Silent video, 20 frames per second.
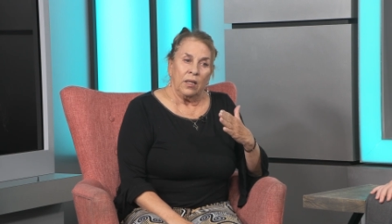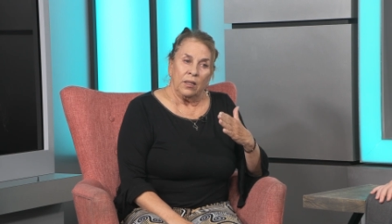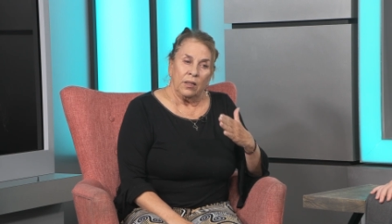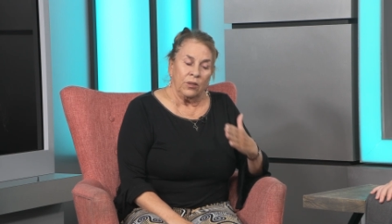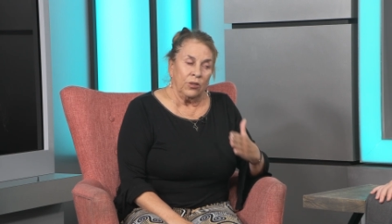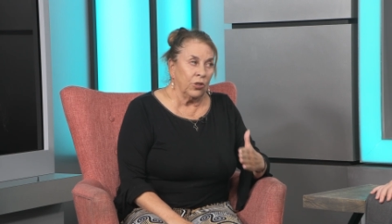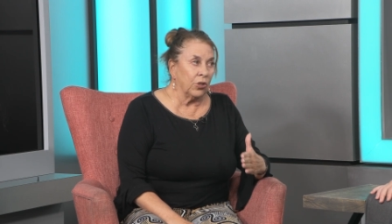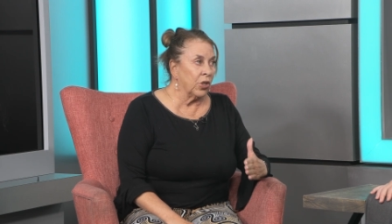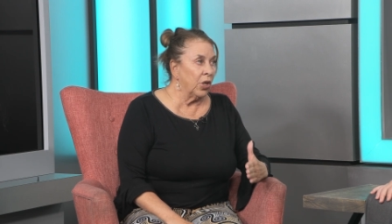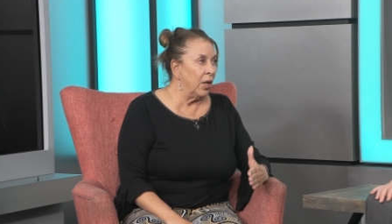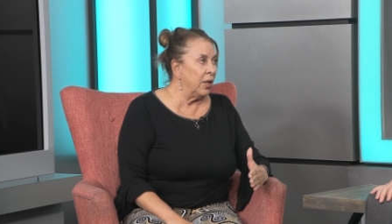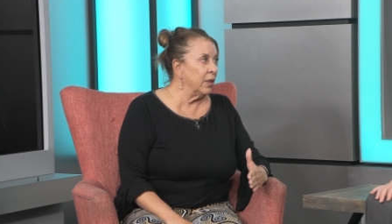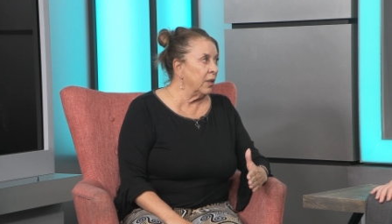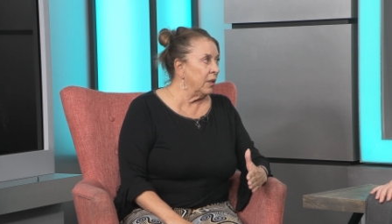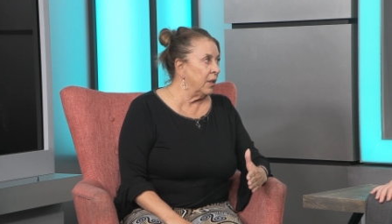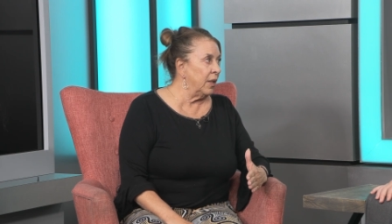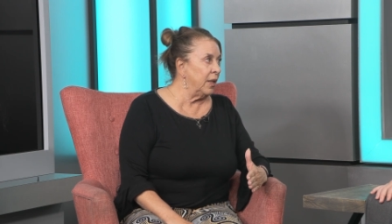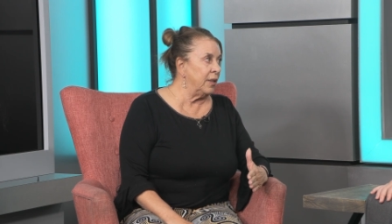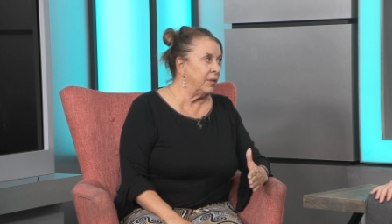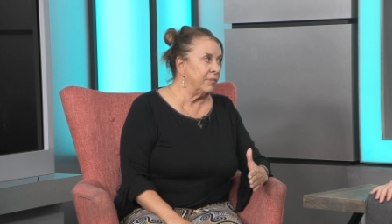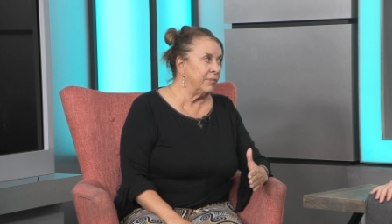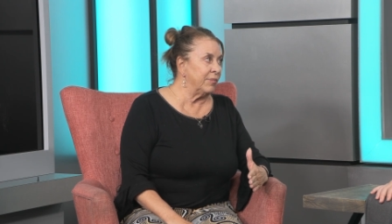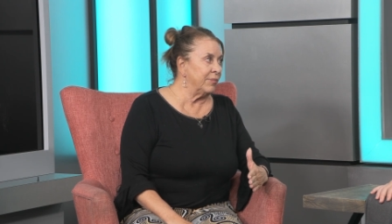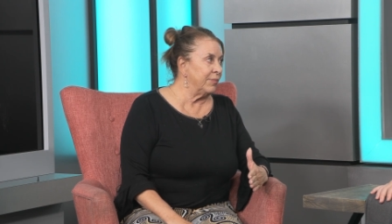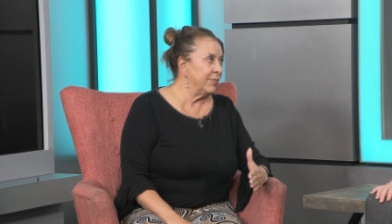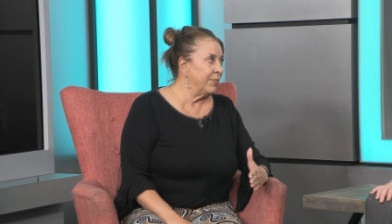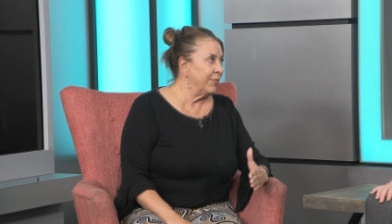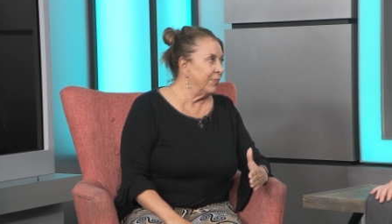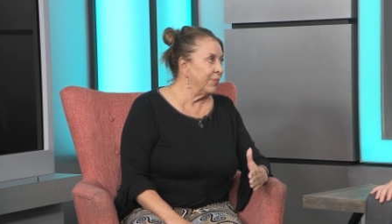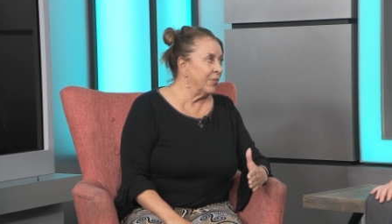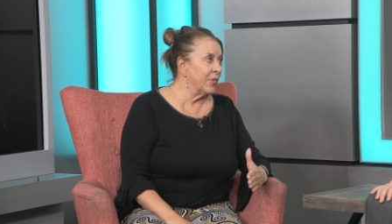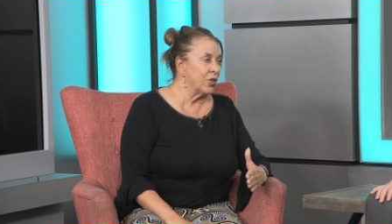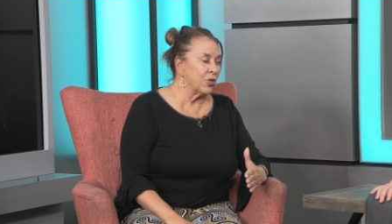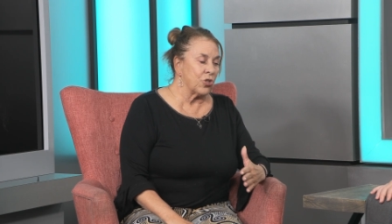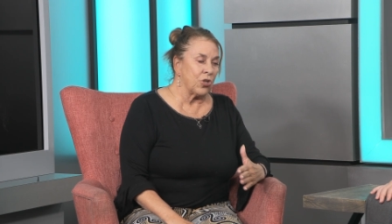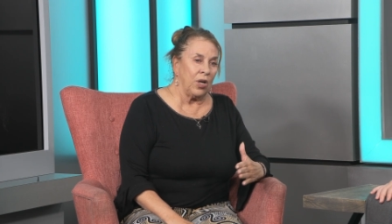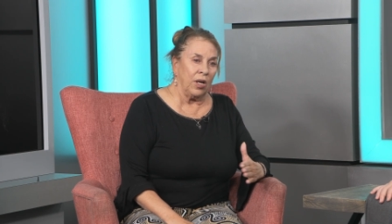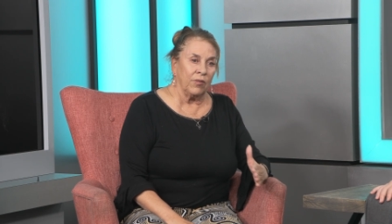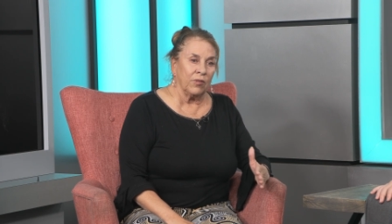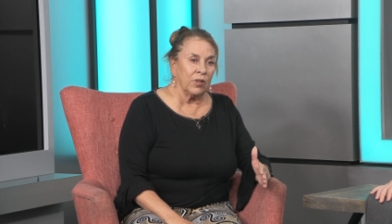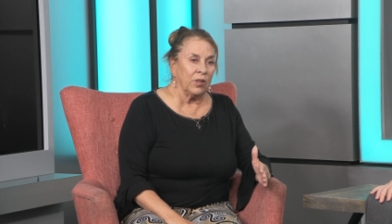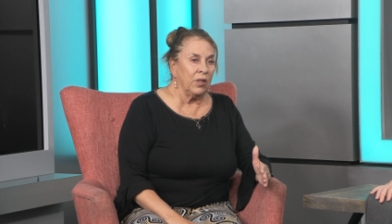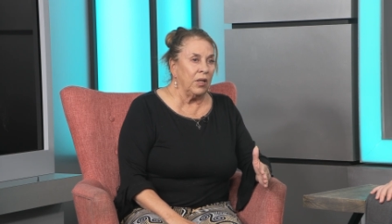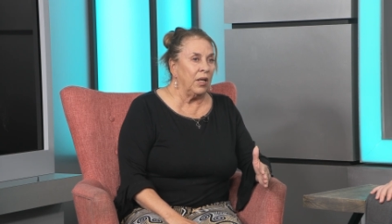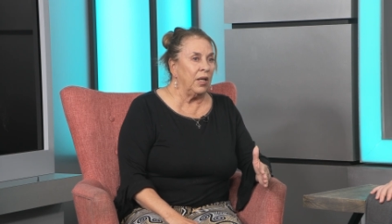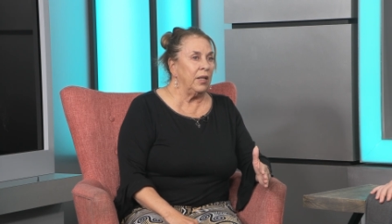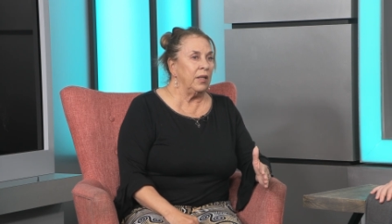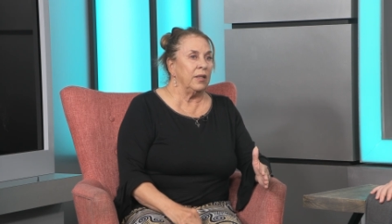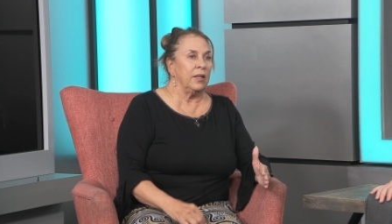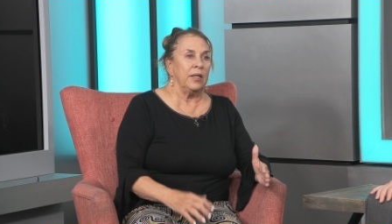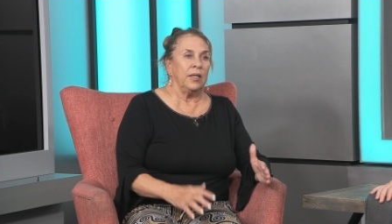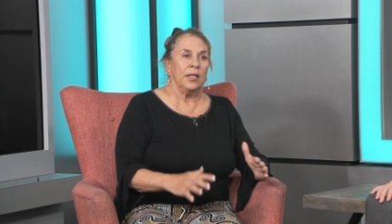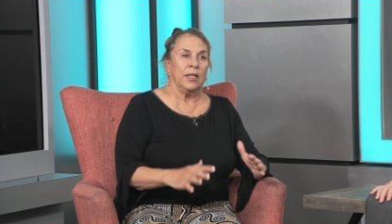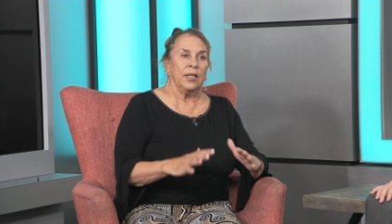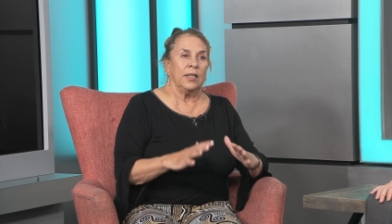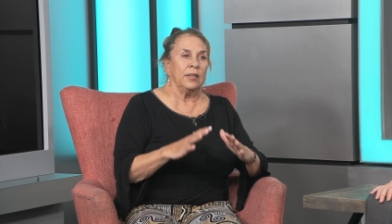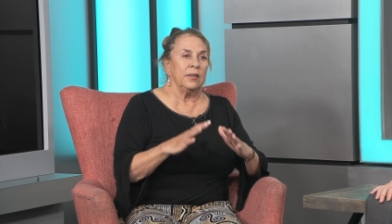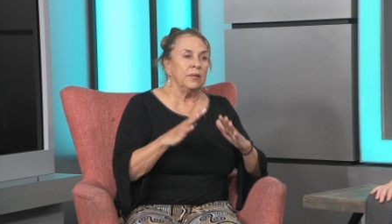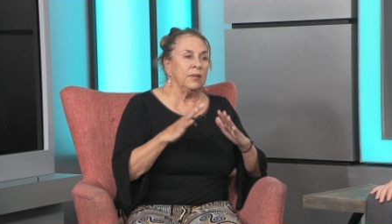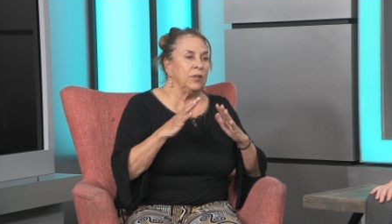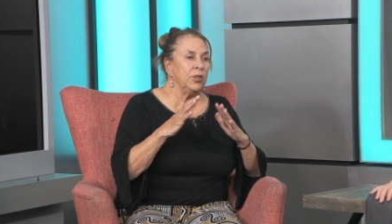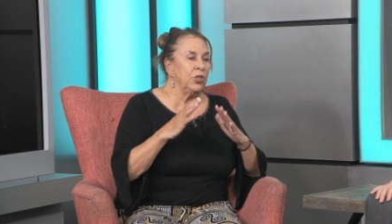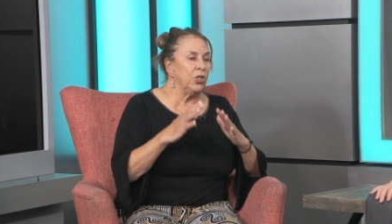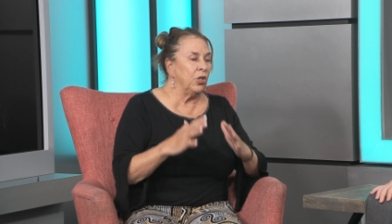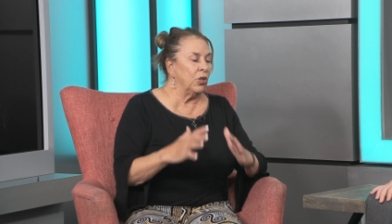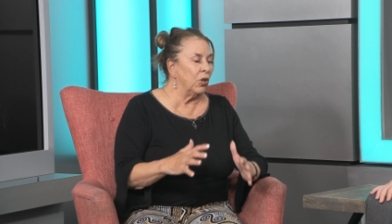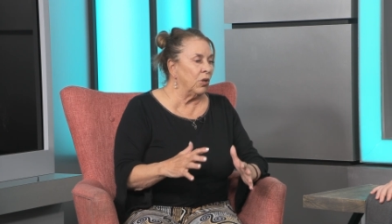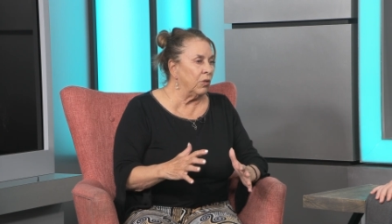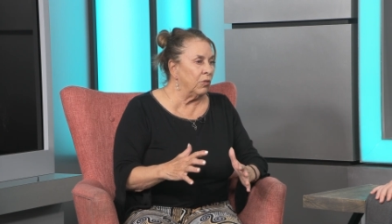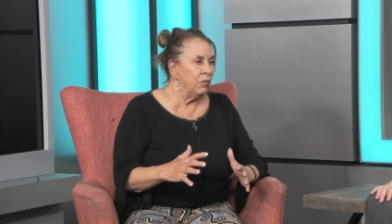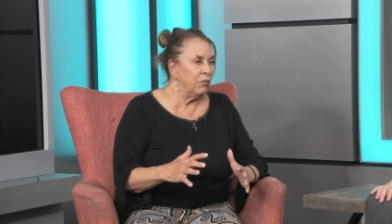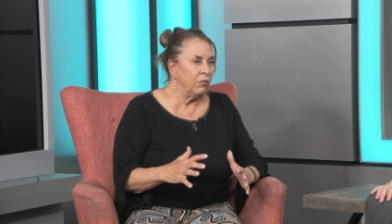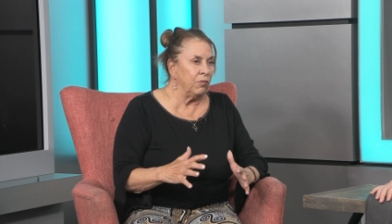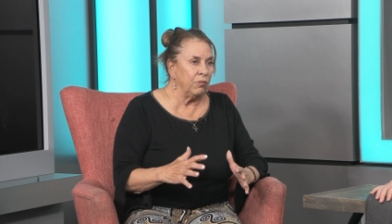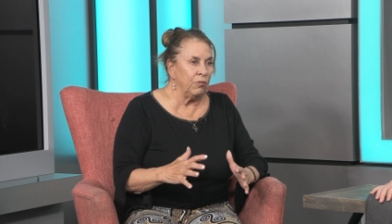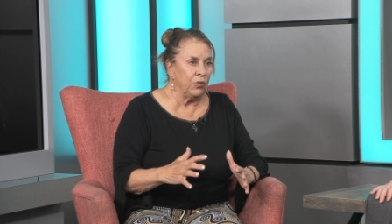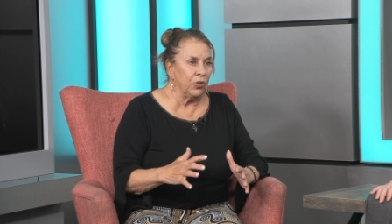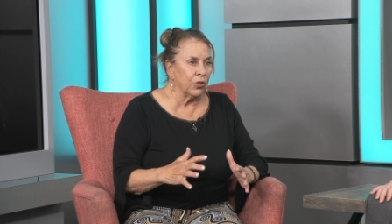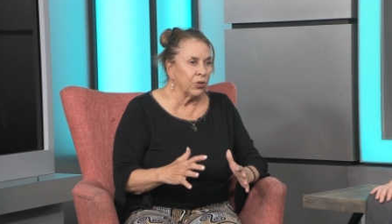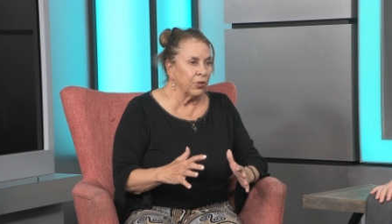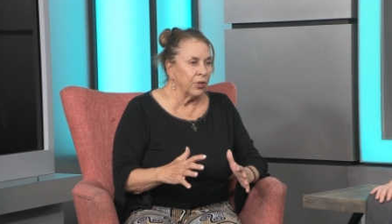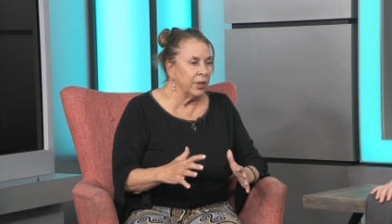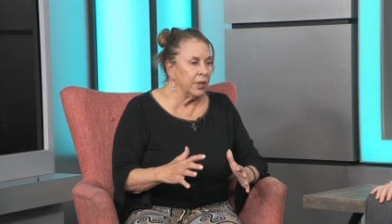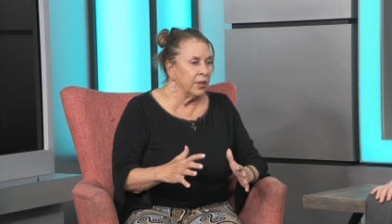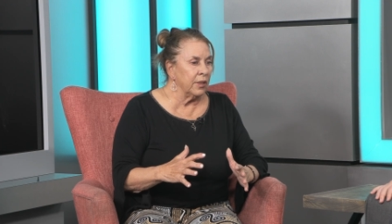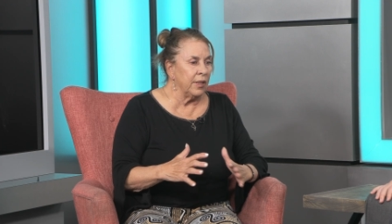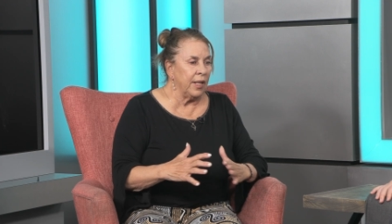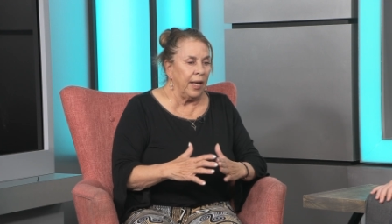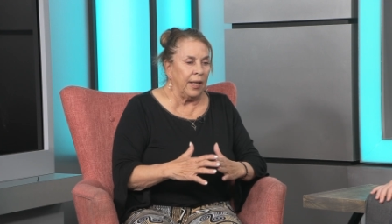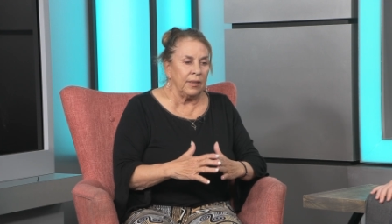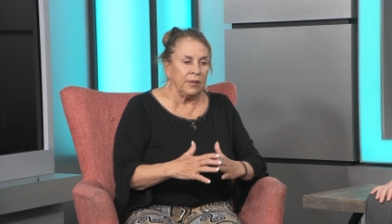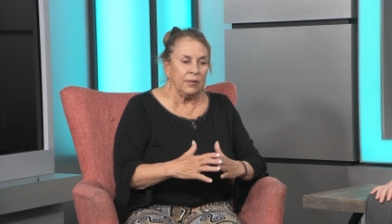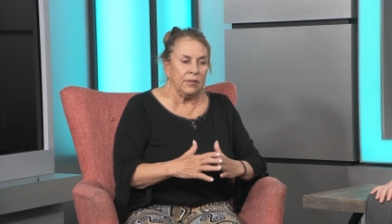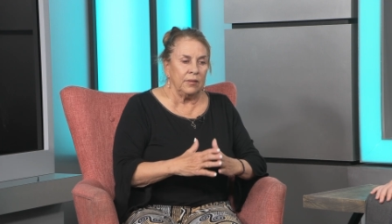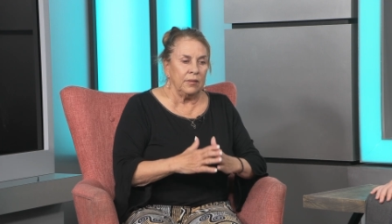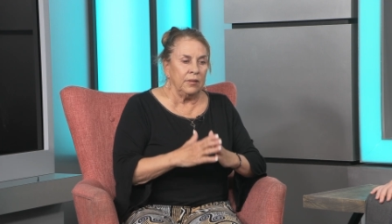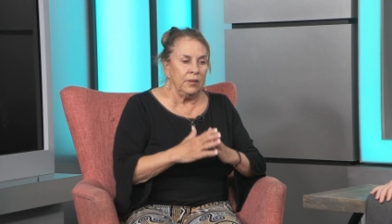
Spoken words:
you're gone a lot, you're traveling a lot, and, you know, you're in that